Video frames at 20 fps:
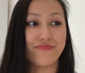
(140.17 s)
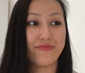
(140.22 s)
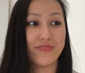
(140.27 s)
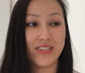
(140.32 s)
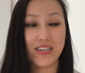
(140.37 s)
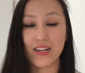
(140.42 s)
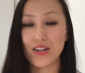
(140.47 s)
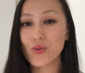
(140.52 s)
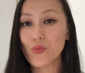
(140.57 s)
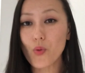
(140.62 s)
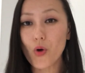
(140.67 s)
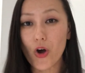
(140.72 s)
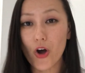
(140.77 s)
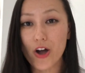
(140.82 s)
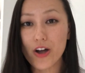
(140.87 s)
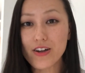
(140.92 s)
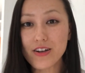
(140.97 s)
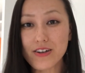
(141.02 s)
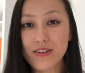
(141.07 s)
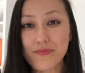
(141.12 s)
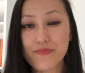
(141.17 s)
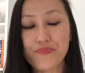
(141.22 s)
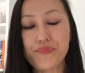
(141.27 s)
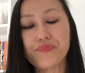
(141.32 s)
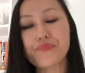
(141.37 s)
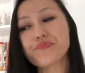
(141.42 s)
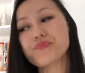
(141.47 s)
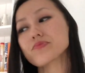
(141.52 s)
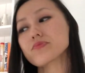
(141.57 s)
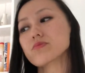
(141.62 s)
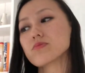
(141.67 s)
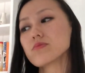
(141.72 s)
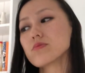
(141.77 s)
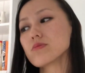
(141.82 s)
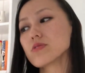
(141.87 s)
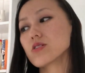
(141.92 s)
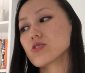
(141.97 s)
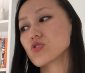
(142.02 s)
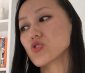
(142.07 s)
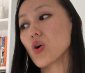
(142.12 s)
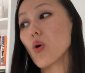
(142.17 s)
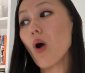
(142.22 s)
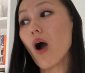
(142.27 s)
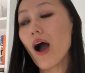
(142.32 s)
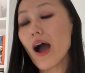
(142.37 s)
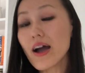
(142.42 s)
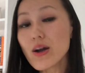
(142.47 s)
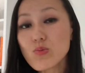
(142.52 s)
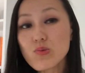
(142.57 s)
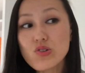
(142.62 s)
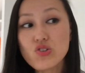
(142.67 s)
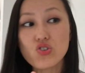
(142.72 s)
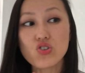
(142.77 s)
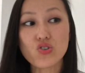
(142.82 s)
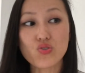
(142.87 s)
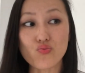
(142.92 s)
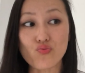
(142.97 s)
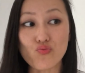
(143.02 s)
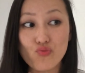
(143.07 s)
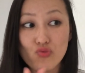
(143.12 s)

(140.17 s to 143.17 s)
Didn't work. So I was just